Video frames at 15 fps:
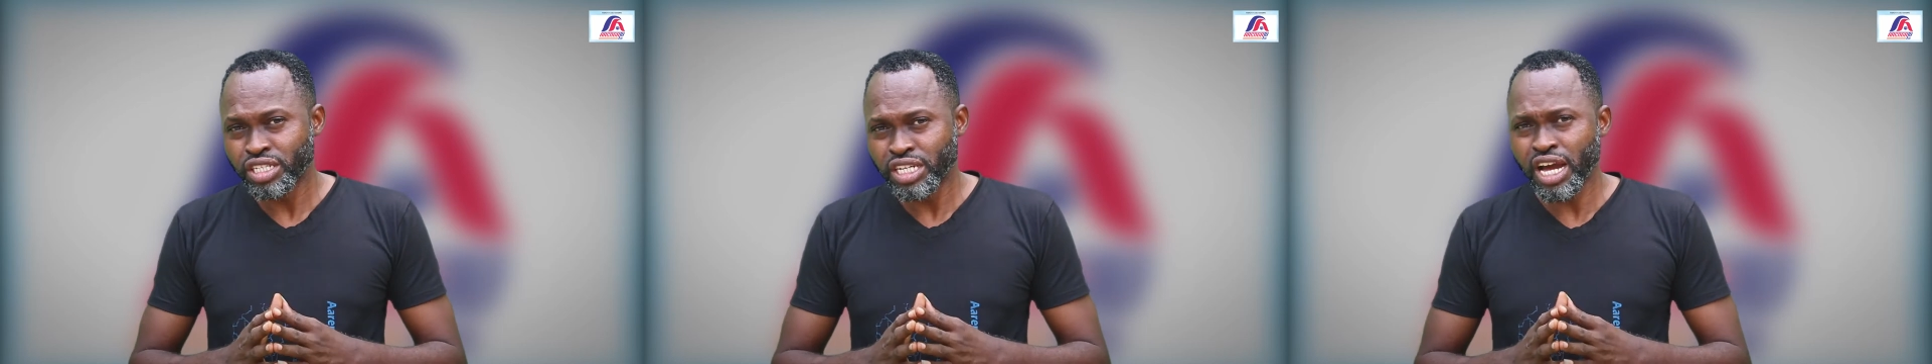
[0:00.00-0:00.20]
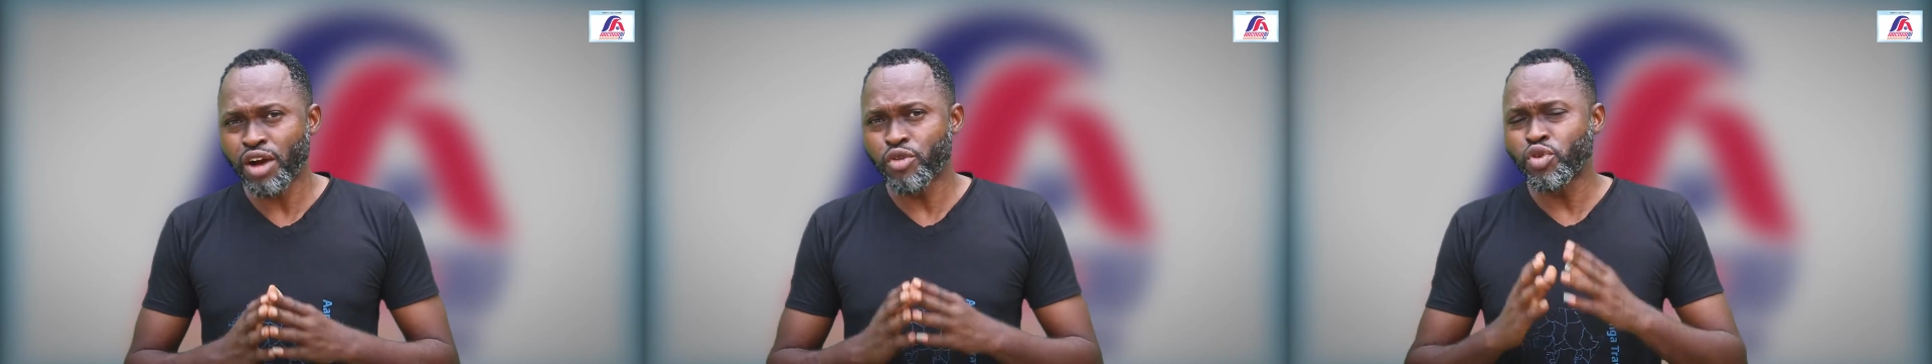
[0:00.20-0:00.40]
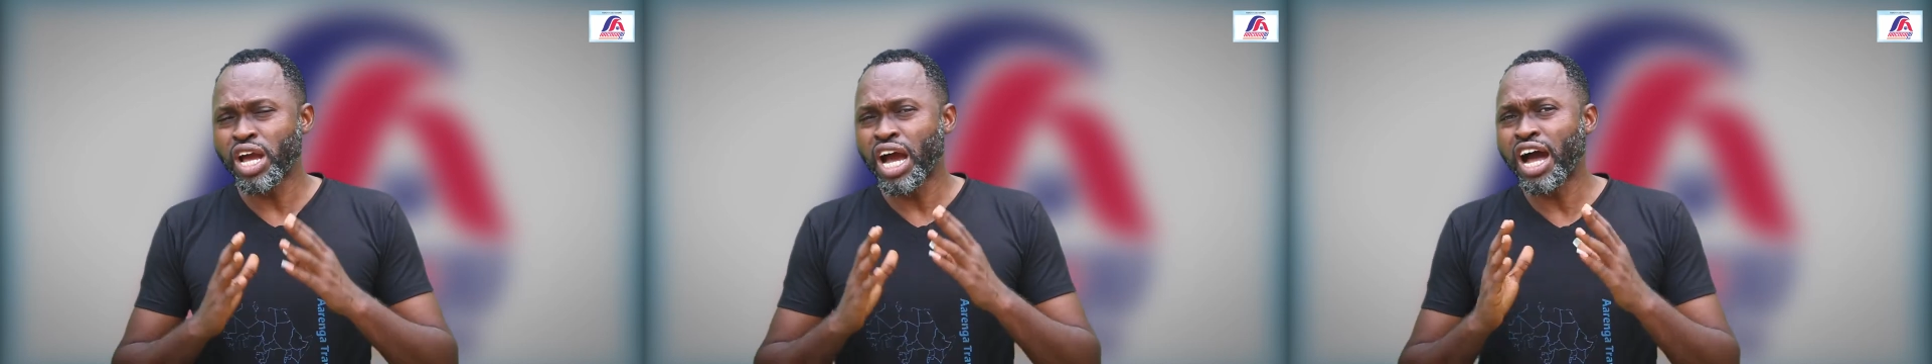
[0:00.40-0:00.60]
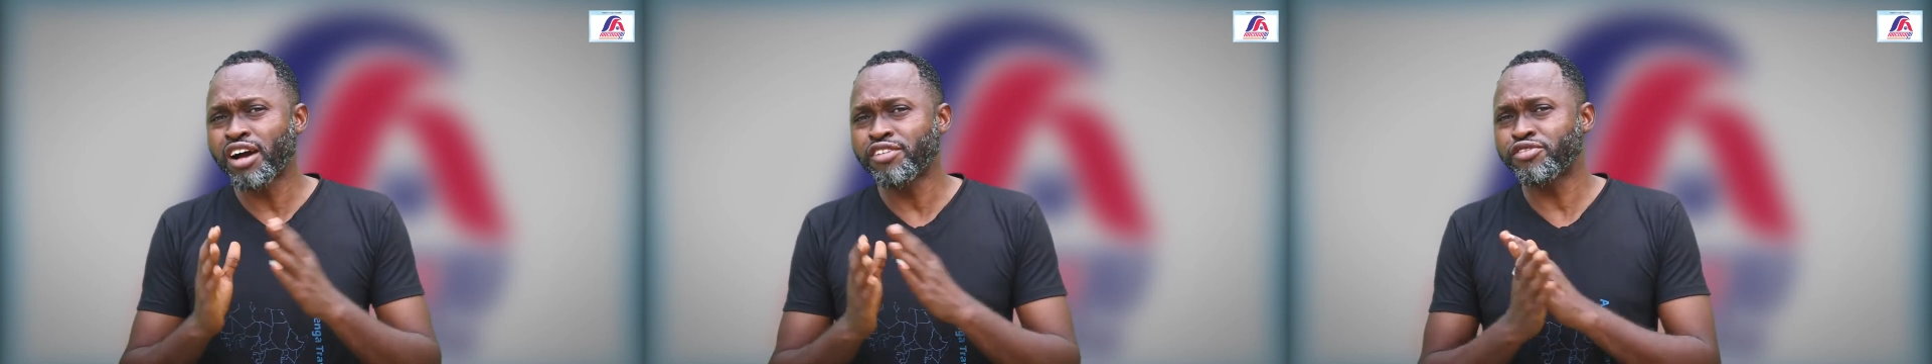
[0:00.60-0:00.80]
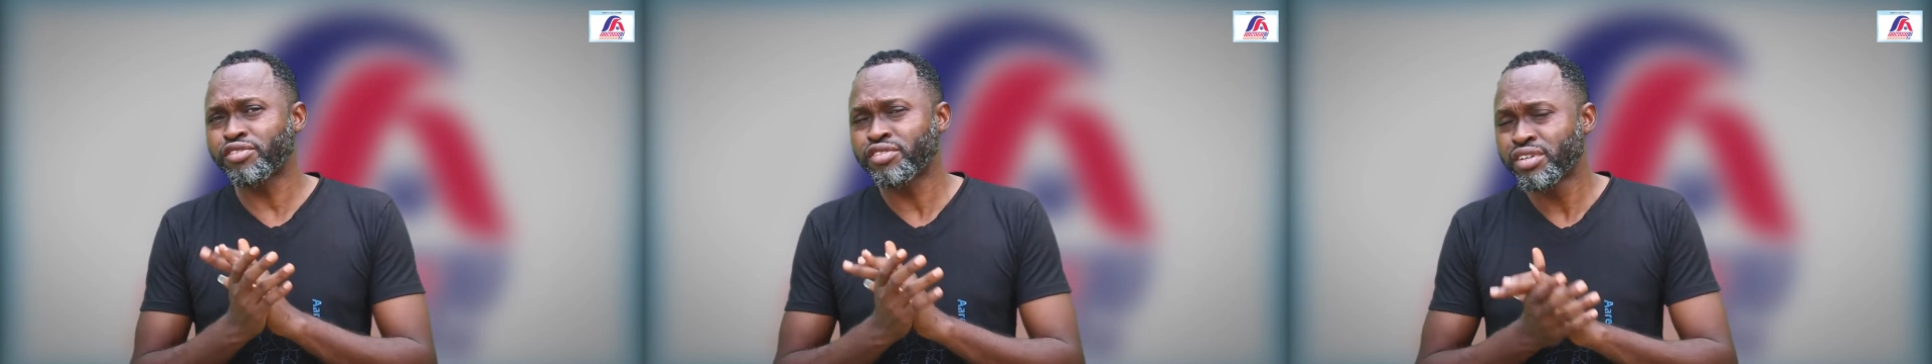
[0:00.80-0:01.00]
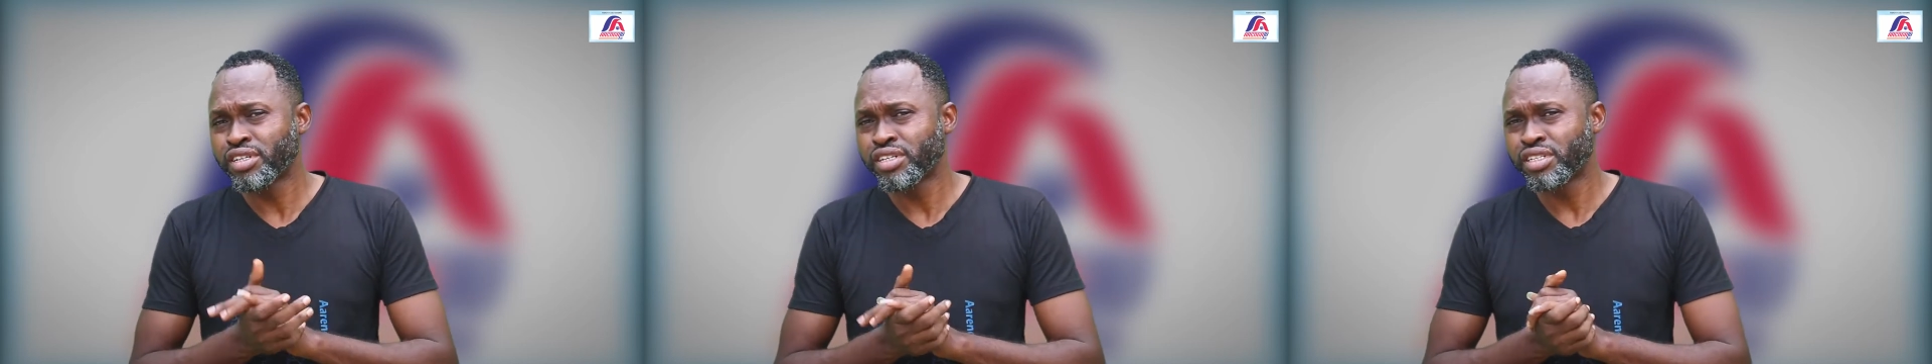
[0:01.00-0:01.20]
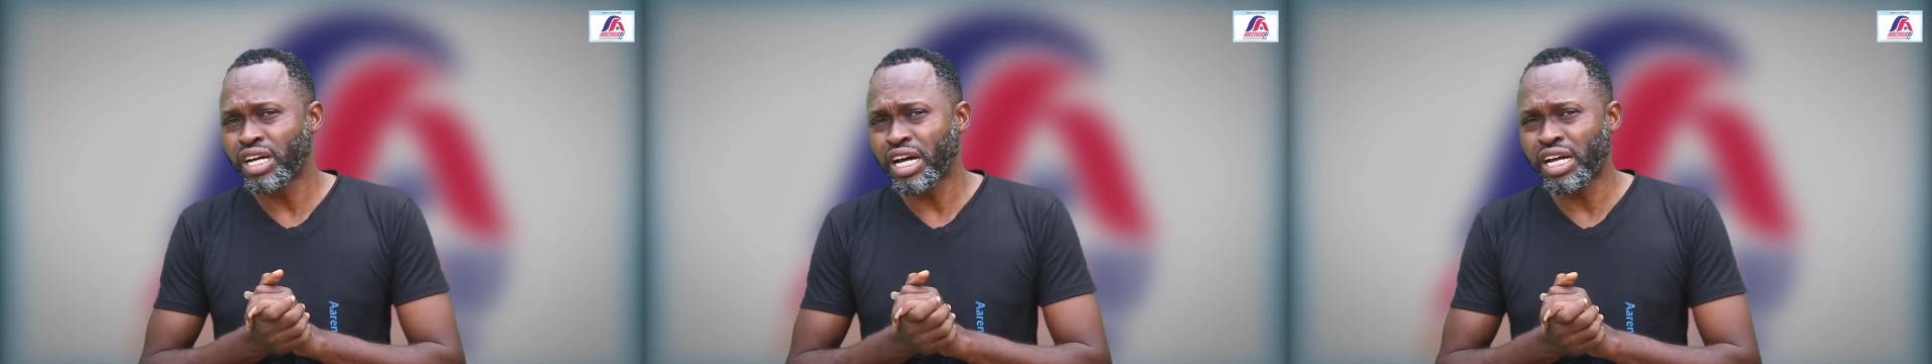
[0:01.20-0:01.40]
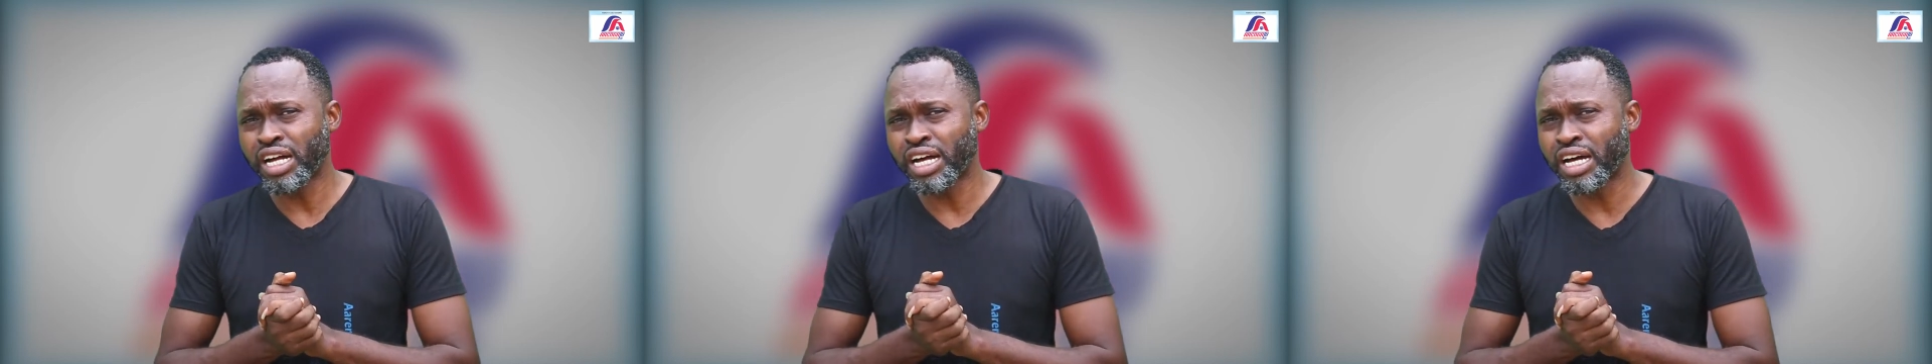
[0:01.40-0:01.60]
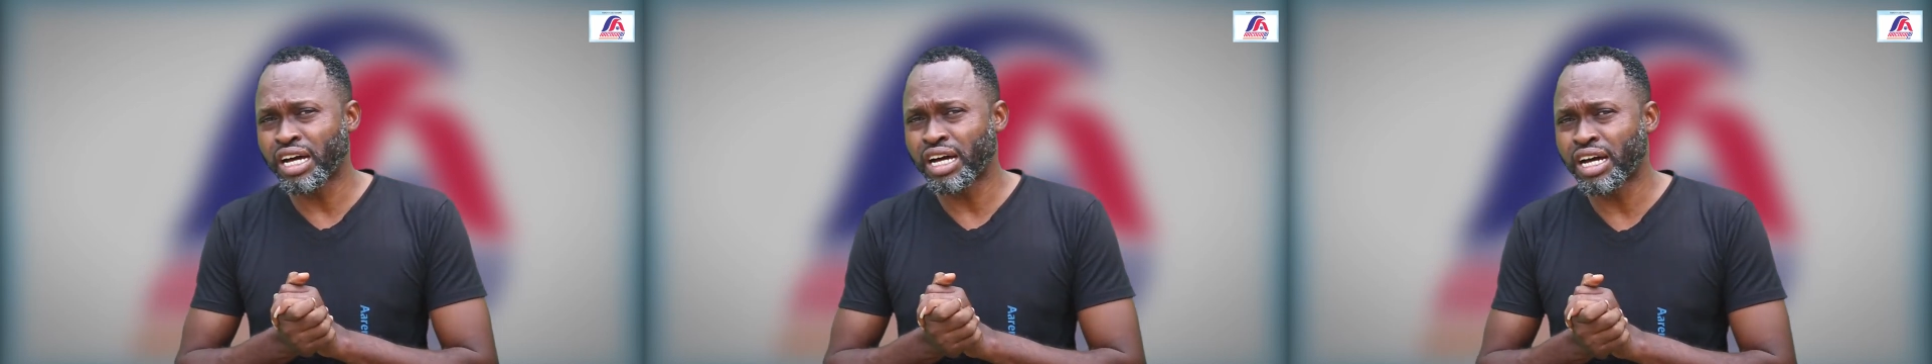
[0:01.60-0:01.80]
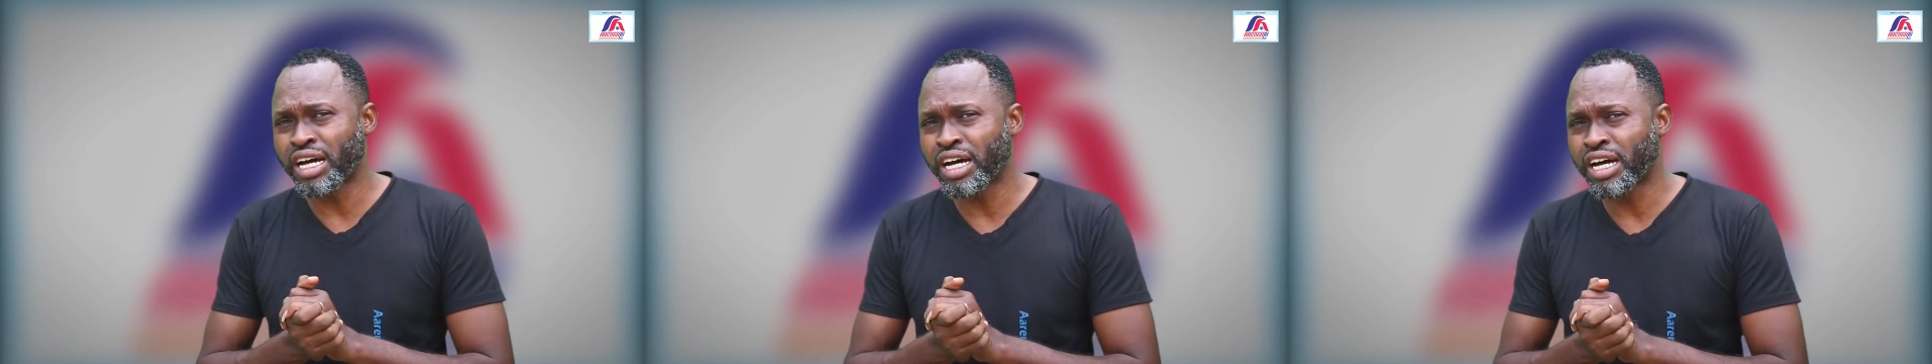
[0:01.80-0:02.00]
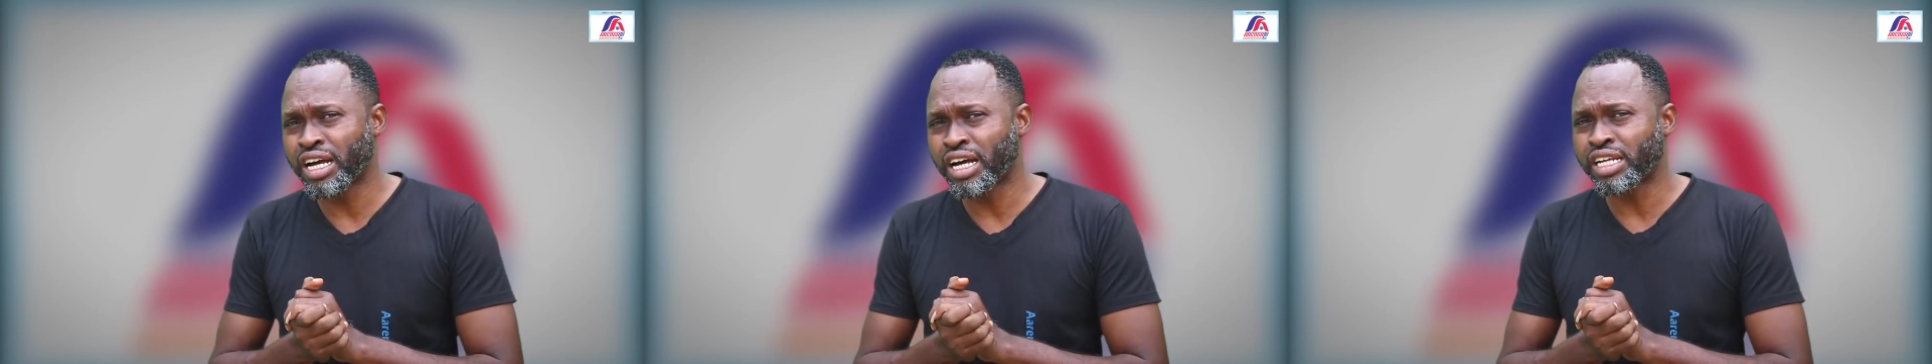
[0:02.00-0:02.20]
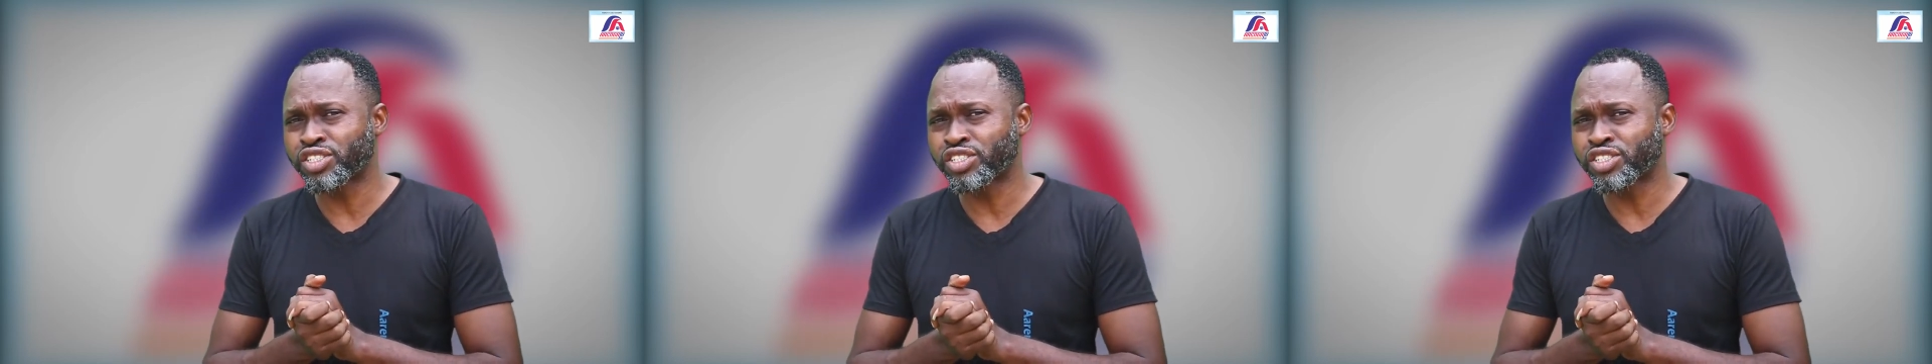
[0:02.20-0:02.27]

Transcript: Yeah, we have uh,